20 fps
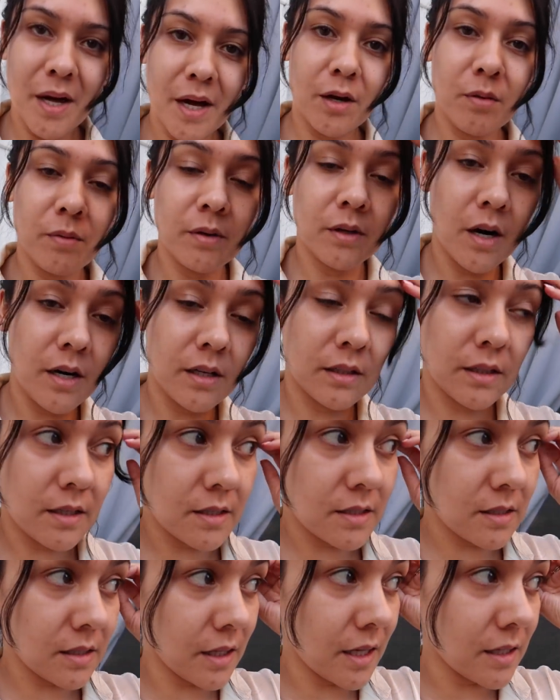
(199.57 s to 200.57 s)
But
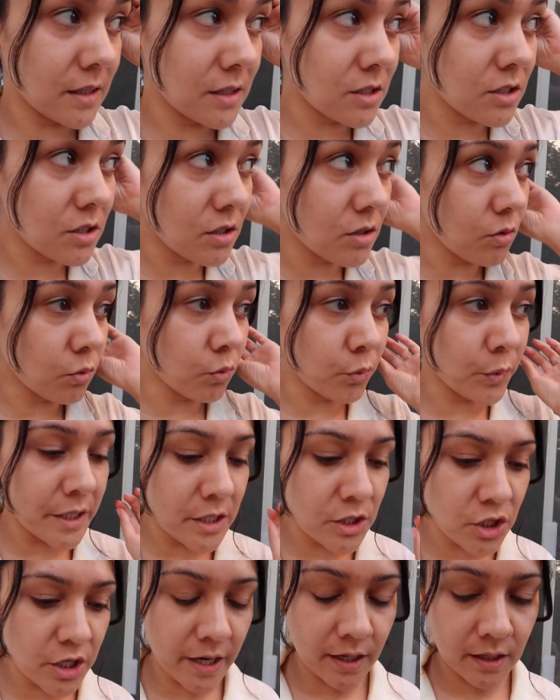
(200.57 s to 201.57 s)
regardless, let's
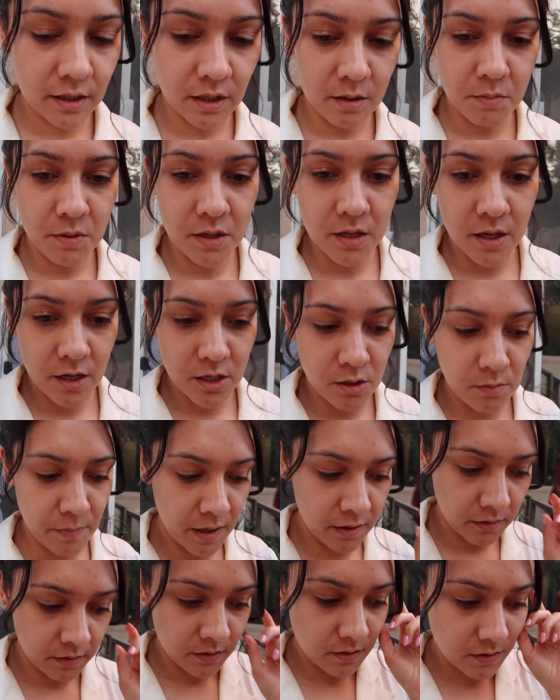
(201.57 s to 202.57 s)
recheck the pH
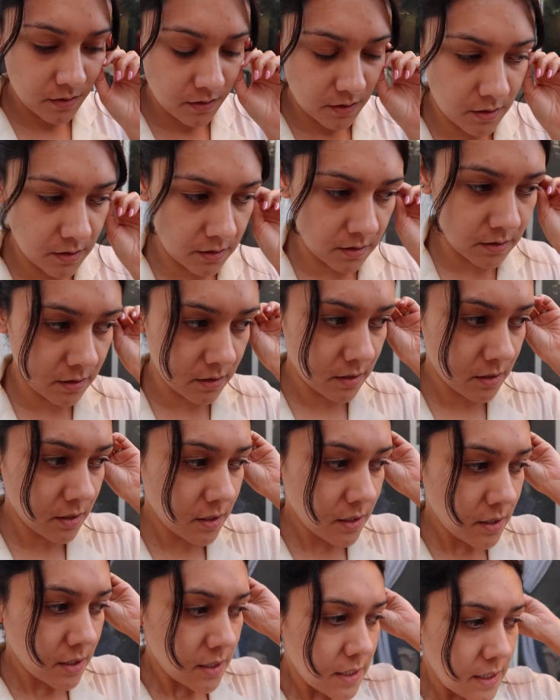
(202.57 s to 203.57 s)
balance and
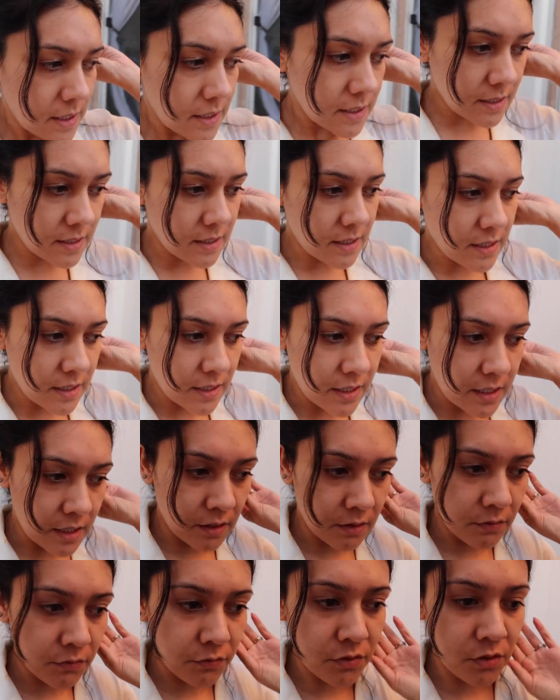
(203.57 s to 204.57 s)
see
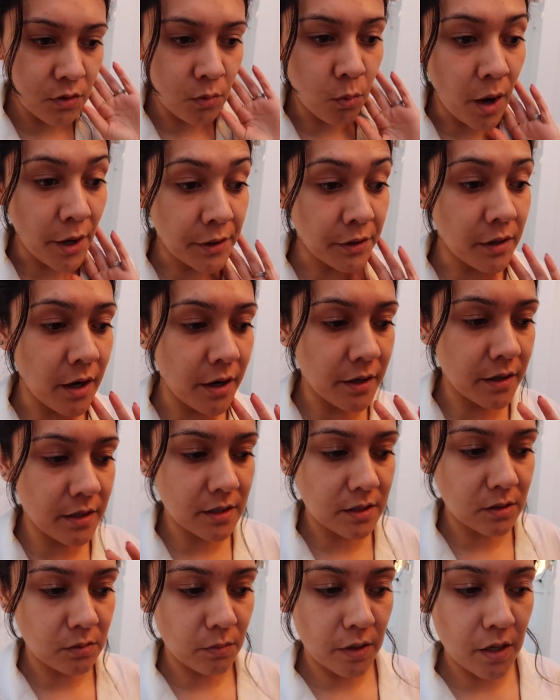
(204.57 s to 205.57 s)
if the water
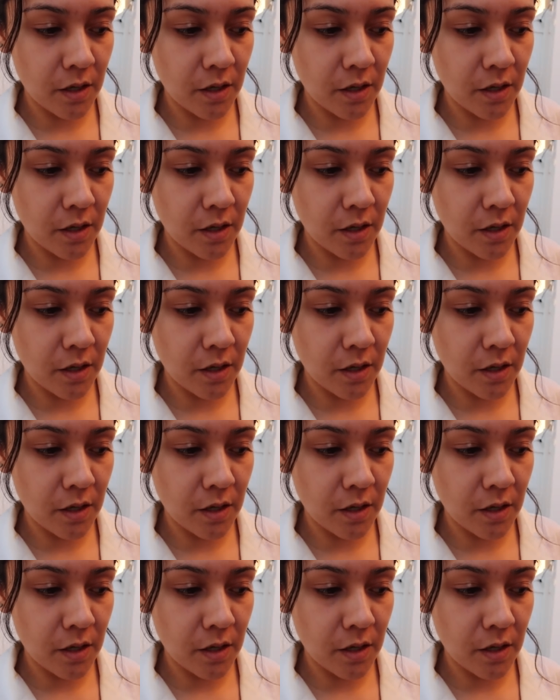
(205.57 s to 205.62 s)
hardness